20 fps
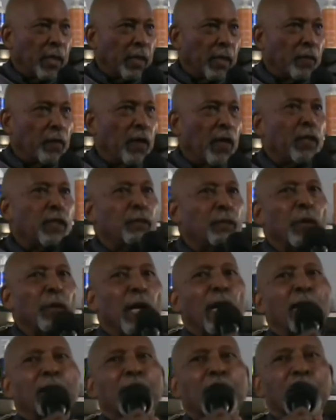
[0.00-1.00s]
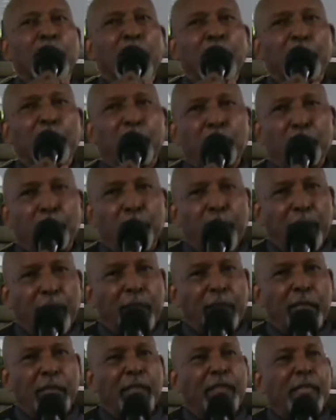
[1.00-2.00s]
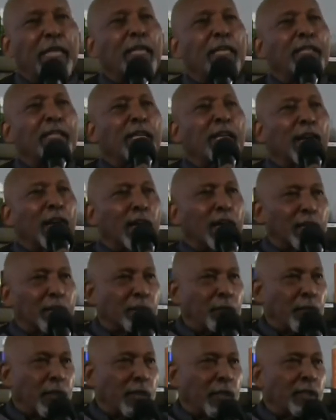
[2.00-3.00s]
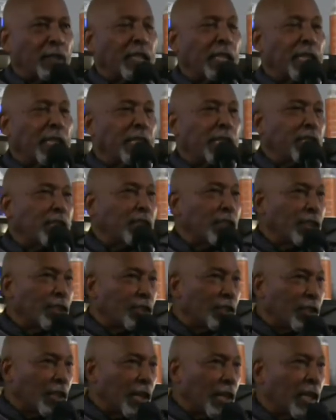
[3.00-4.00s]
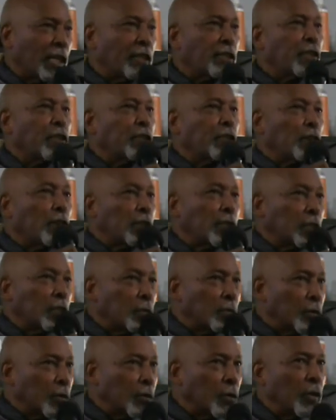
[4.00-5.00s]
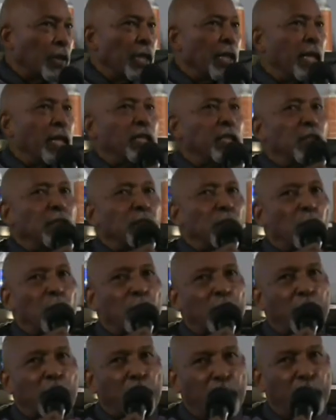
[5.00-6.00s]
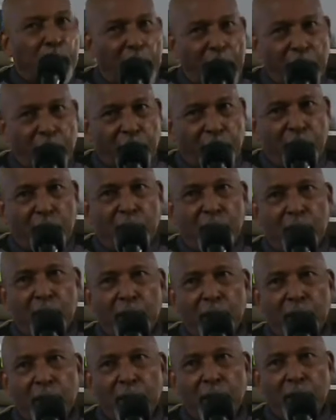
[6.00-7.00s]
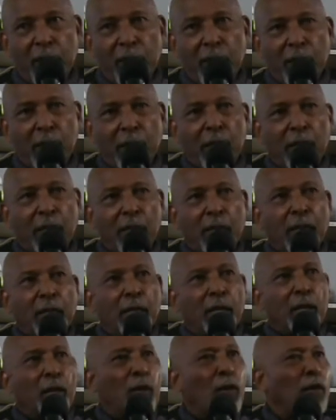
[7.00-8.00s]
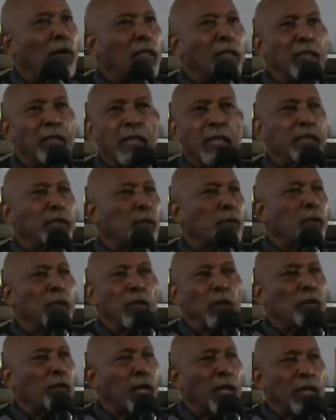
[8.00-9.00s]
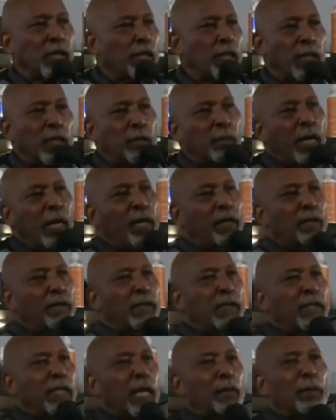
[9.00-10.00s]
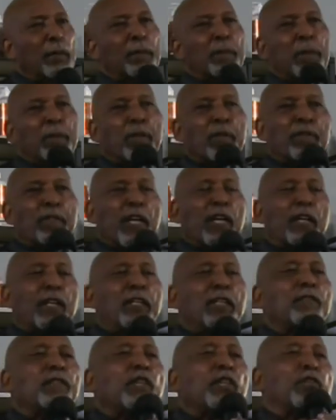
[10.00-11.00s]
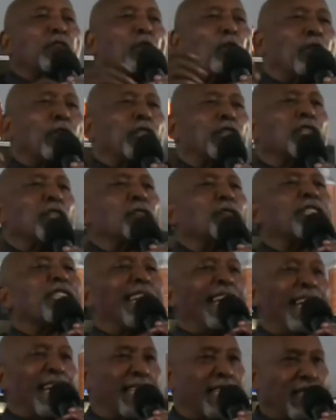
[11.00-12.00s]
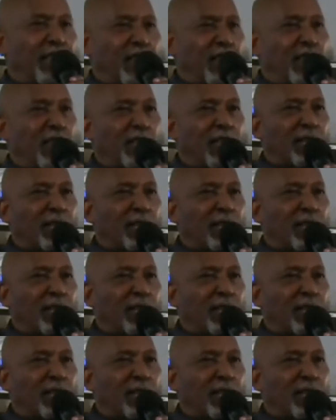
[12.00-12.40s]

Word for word: followed by the Knights of Pythias and the Oddfellows, the Eastern Stars, the Daughters of Ruth, and the Daughters of Tent. Organization we know very little about. How many people have ever heard of the Daughters of Tent?